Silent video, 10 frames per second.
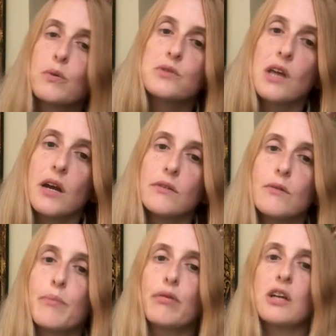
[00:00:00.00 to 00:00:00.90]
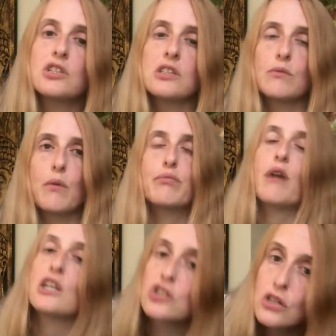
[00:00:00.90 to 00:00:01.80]
Was there
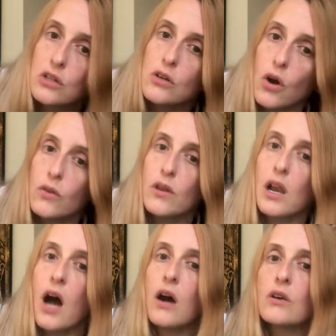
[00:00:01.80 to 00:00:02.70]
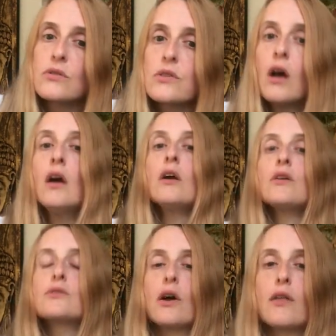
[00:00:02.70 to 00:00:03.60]
repression on the lungs?
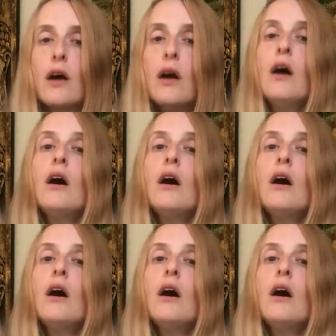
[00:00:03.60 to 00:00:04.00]
So